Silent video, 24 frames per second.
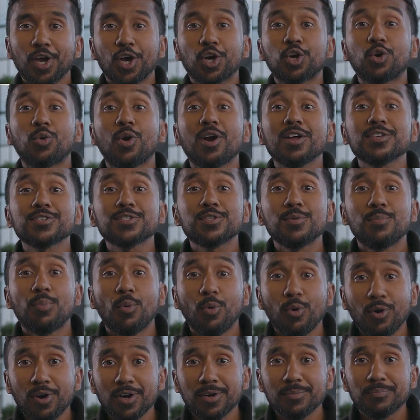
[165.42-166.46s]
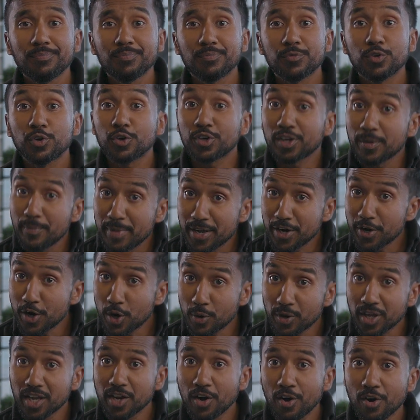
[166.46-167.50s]
Across the board, your committed
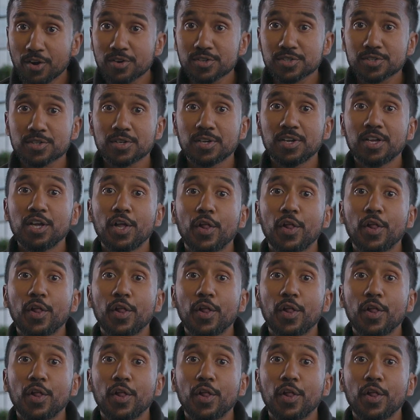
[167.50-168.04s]
OKRs,